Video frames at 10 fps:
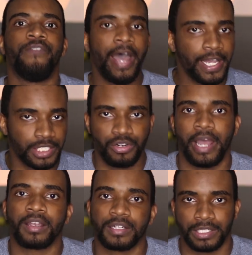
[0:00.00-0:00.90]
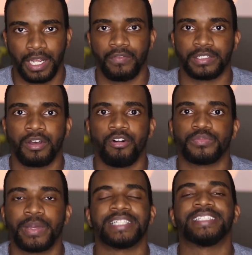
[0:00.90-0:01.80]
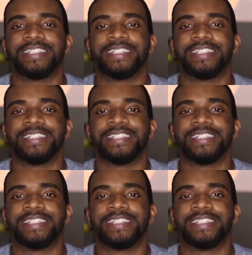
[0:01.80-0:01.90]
fast track your savings goals, because